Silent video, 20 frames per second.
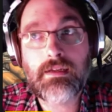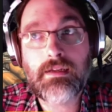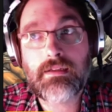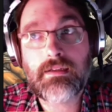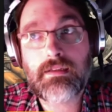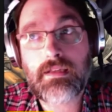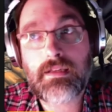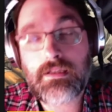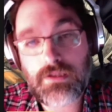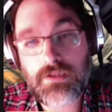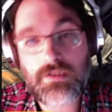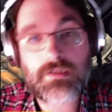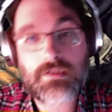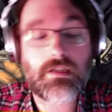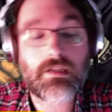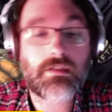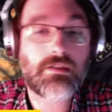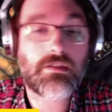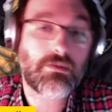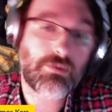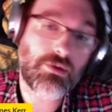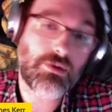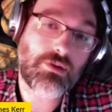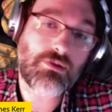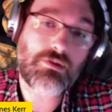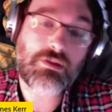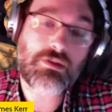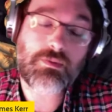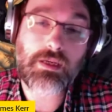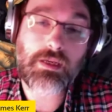let's just stick to the
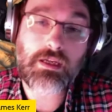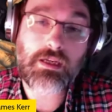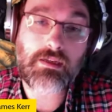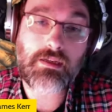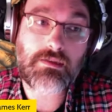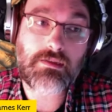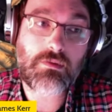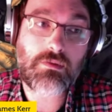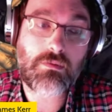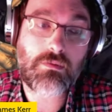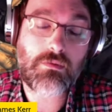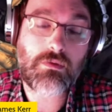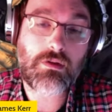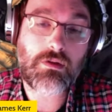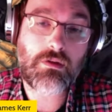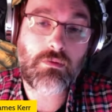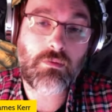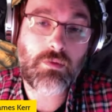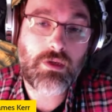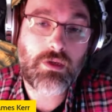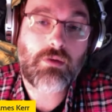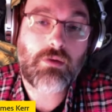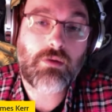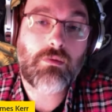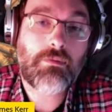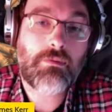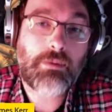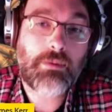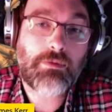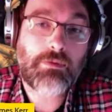runes because we don't
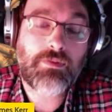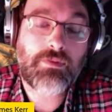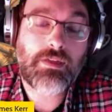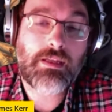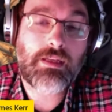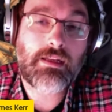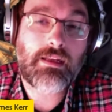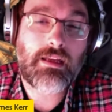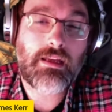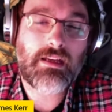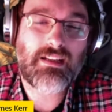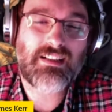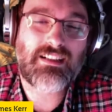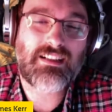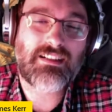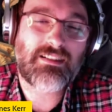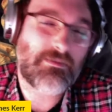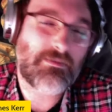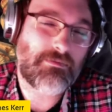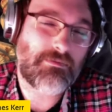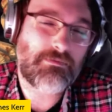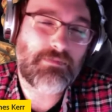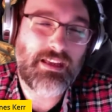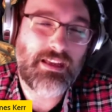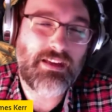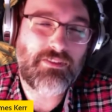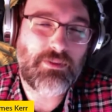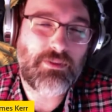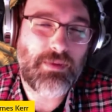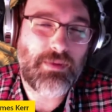want people feeling like, oh, they
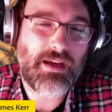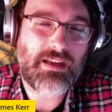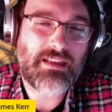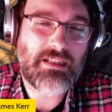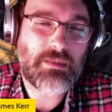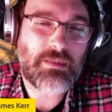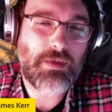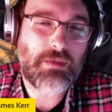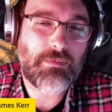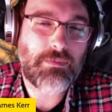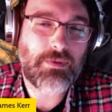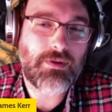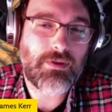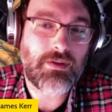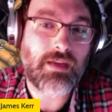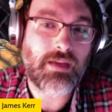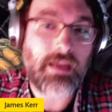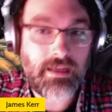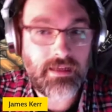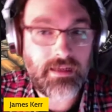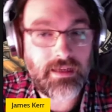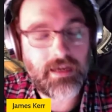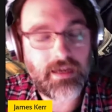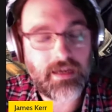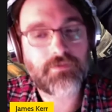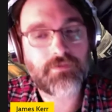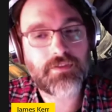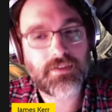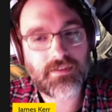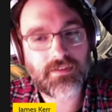have to buy this big book and they
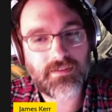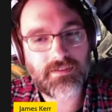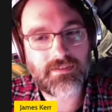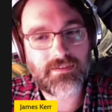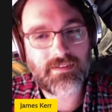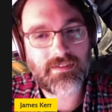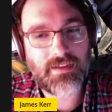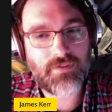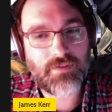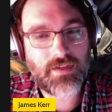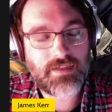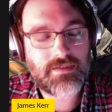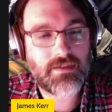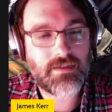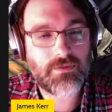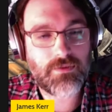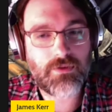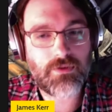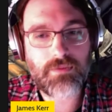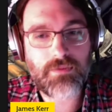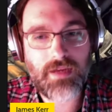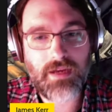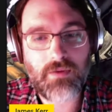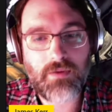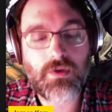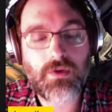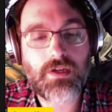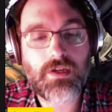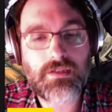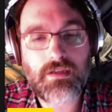have to invest in a rune bag.
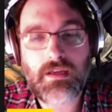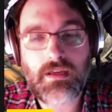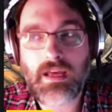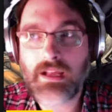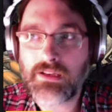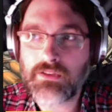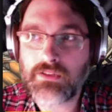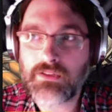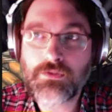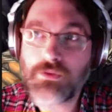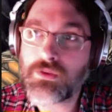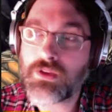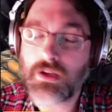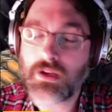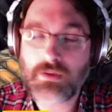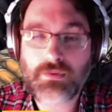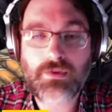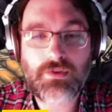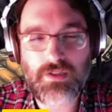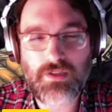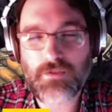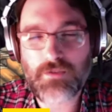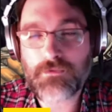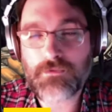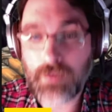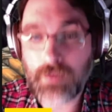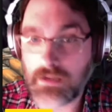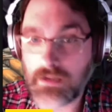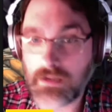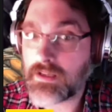Whereas Elder Futhark runes are
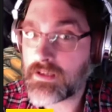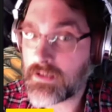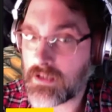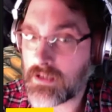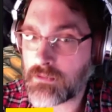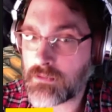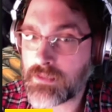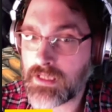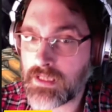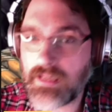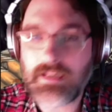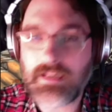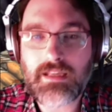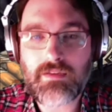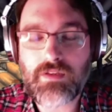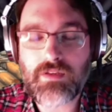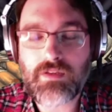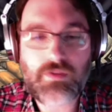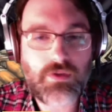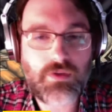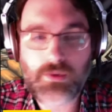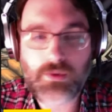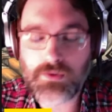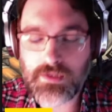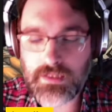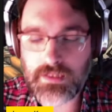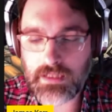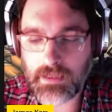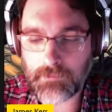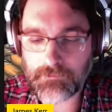fairly common. Like even if you don't
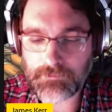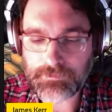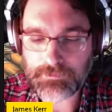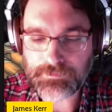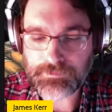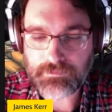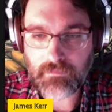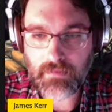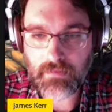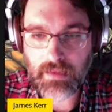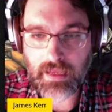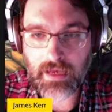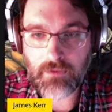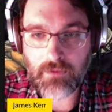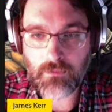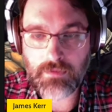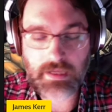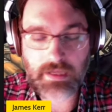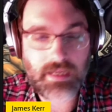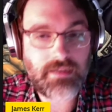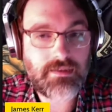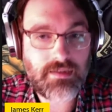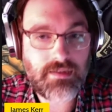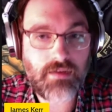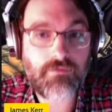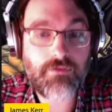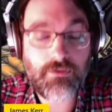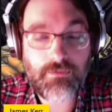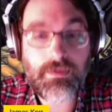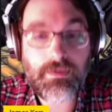um, get get some
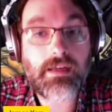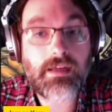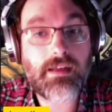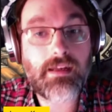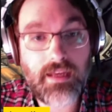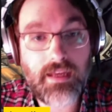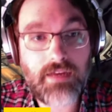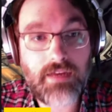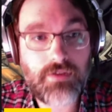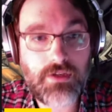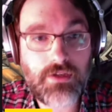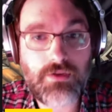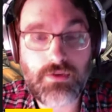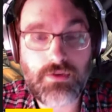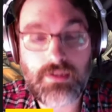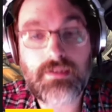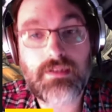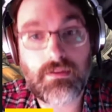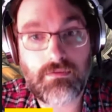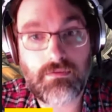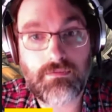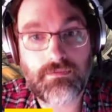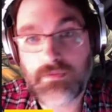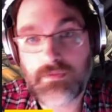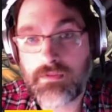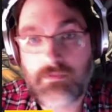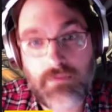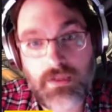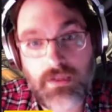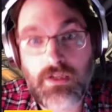from Pendelhaven, you can still,
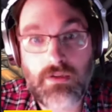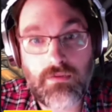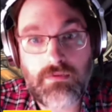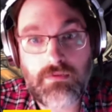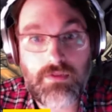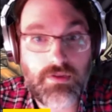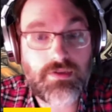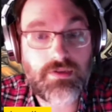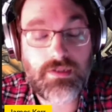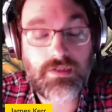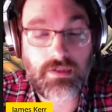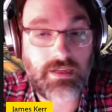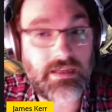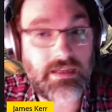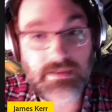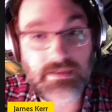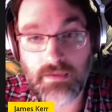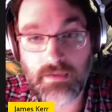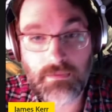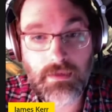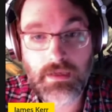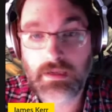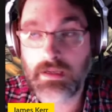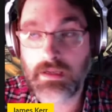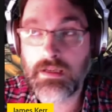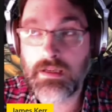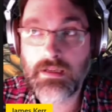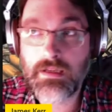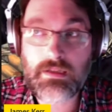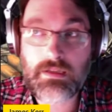you know, you can still get some.
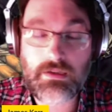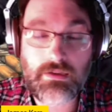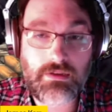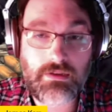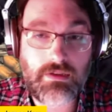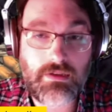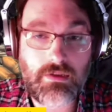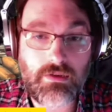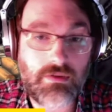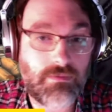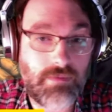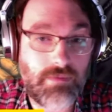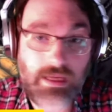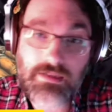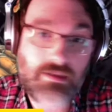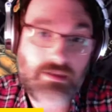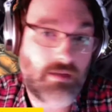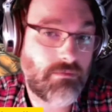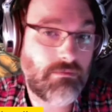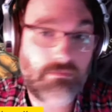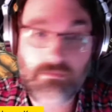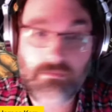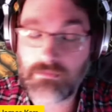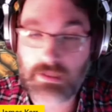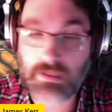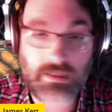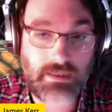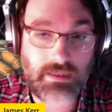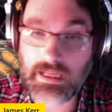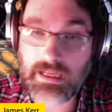You can you can make some with
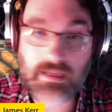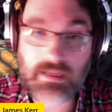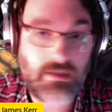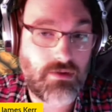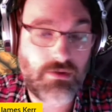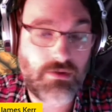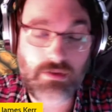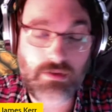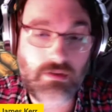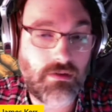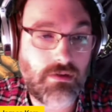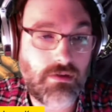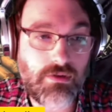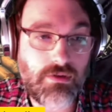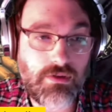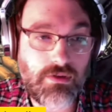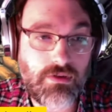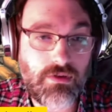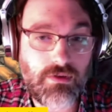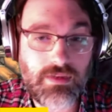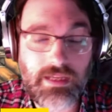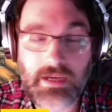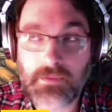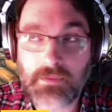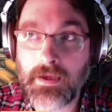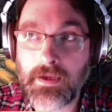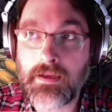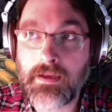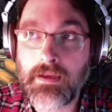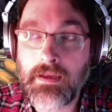clay. You can you can do it that
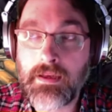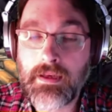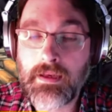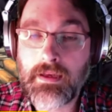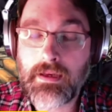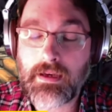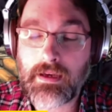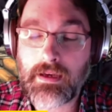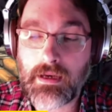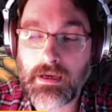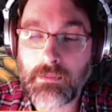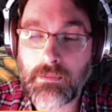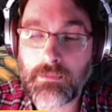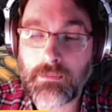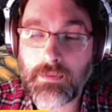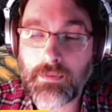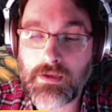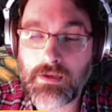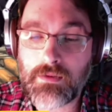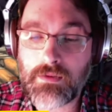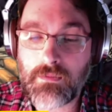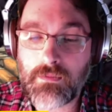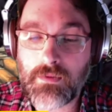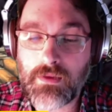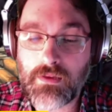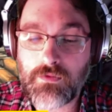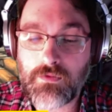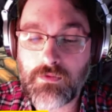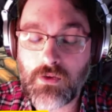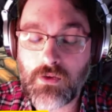way. Uh, but with a
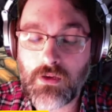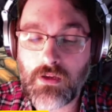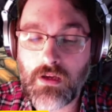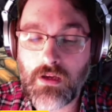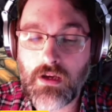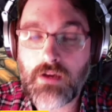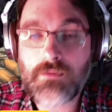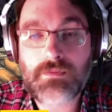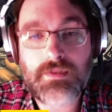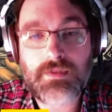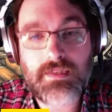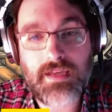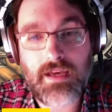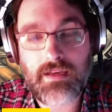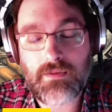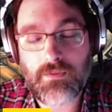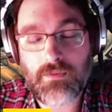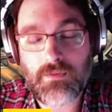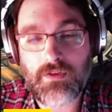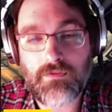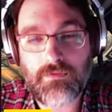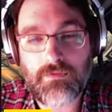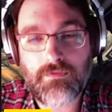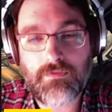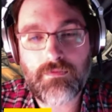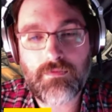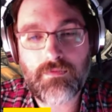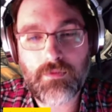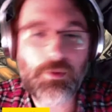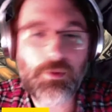full Ogham set, it would have
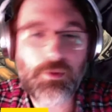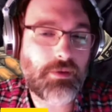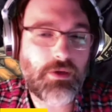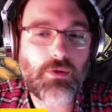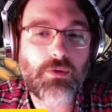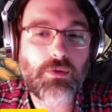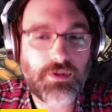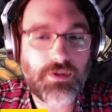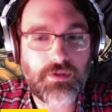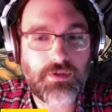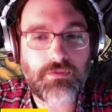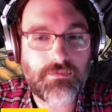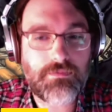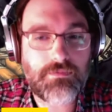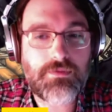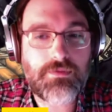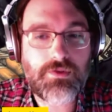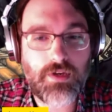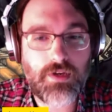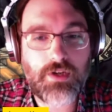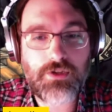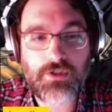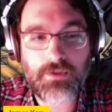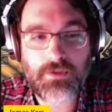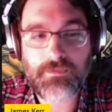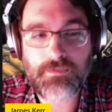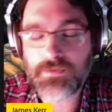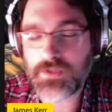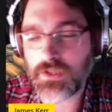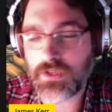it would have been a whole new structure.
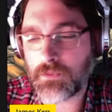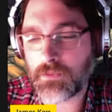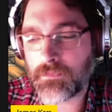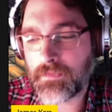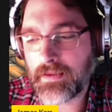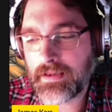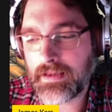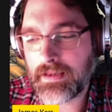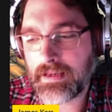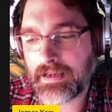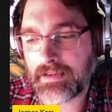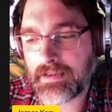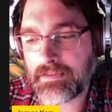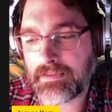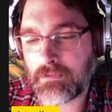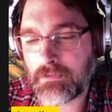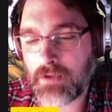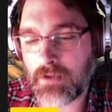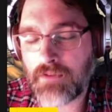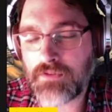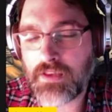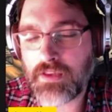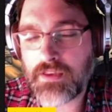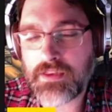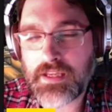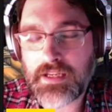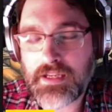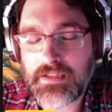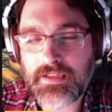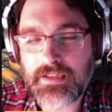So, uh, of the
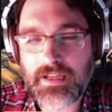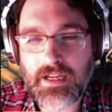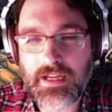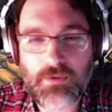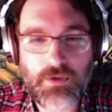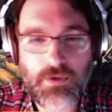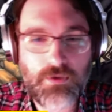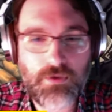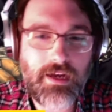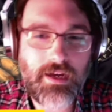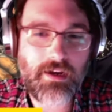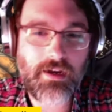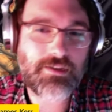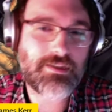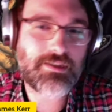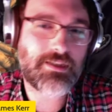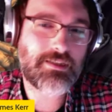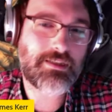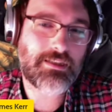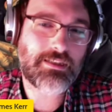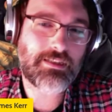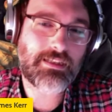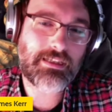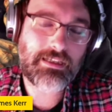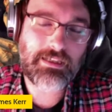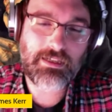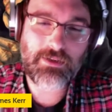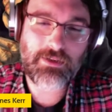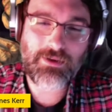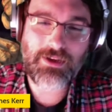things that I regret artistically,
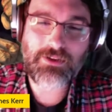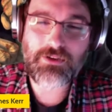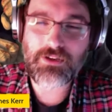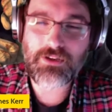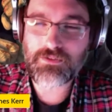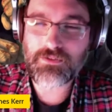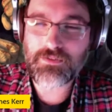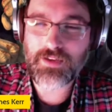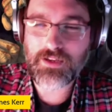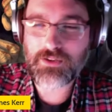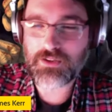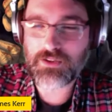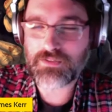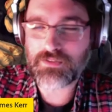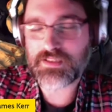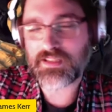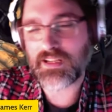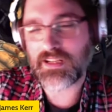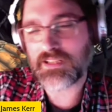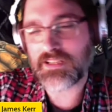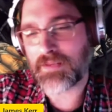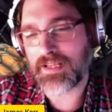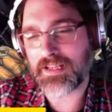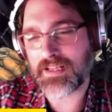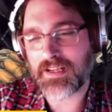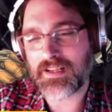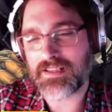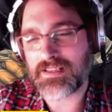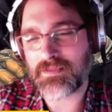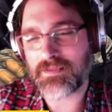you know, I could have I could have stuck to my
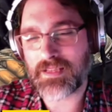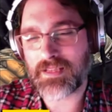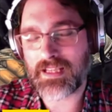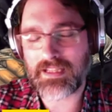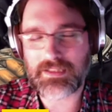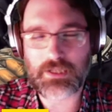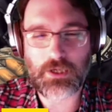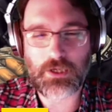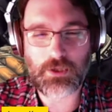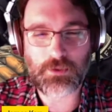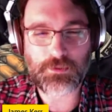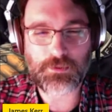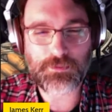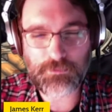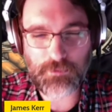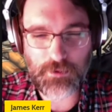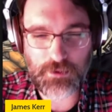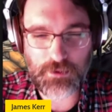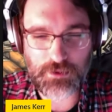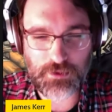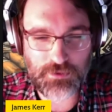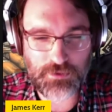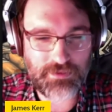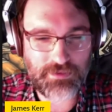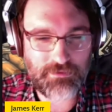guns and been like, no, we're going